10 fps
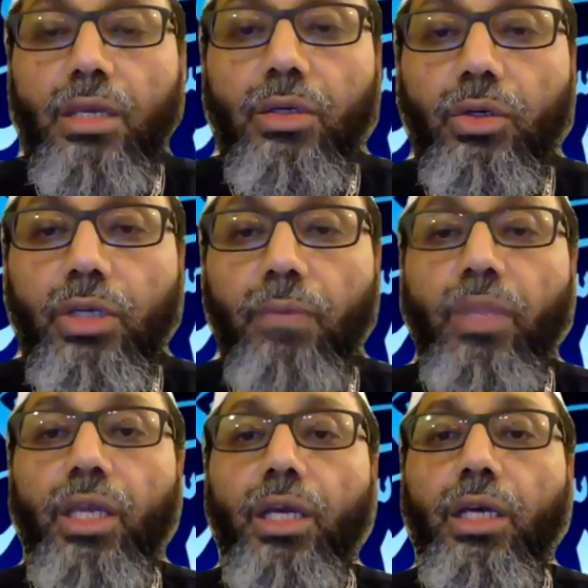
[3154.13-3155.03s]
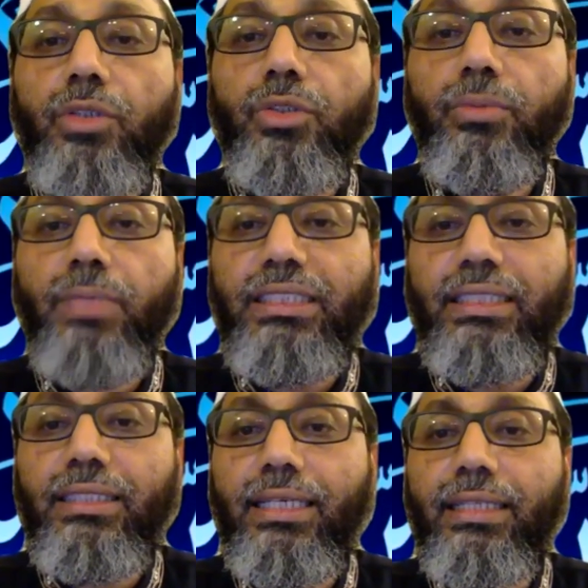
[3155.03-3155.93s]
Okay, you
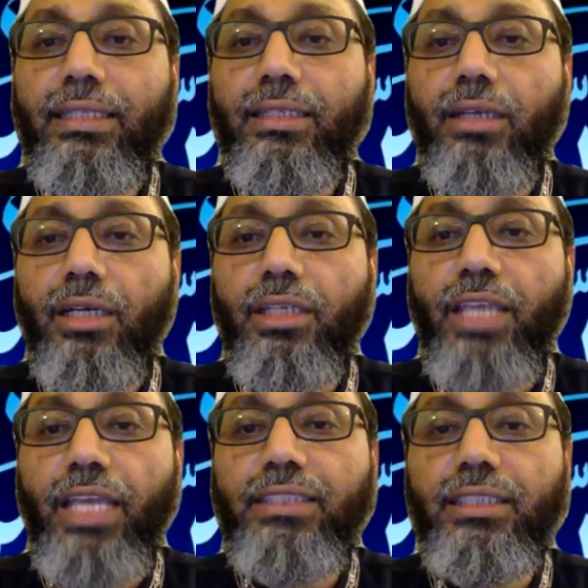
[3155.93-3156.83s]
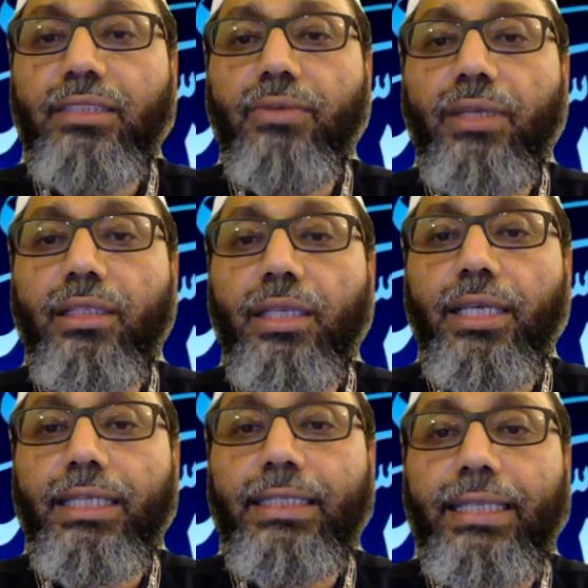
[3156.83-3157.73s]
mentioned that there are cases when
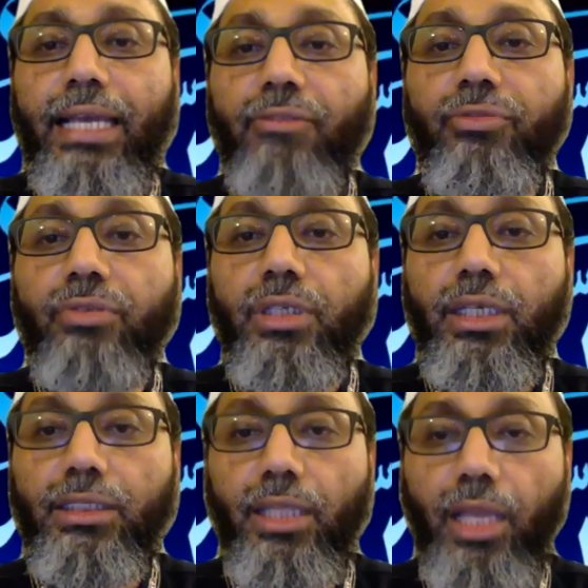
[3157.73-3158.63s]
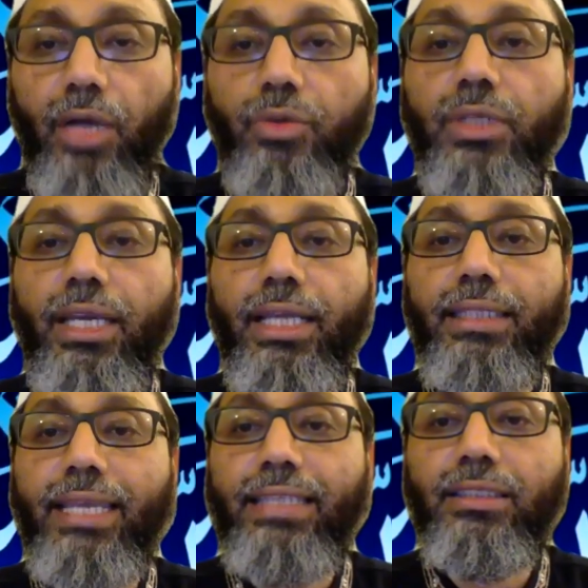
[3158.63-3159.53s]
ikhtilaf is allowed and
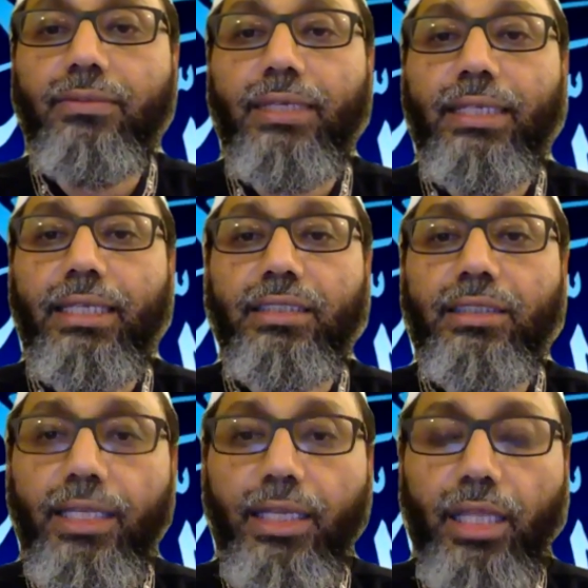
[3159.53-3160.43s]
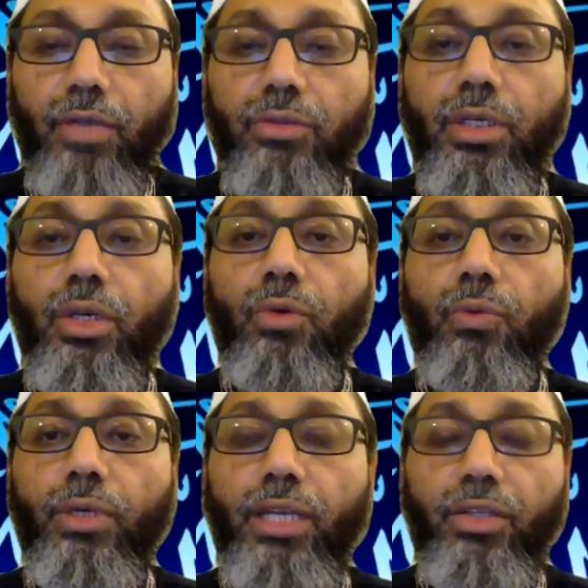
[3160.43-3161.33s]
cases when it is not allowed.
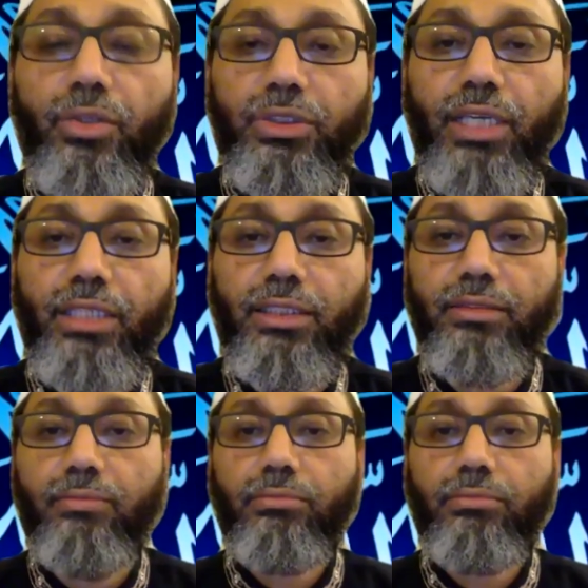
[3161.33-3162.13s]
What are those cases?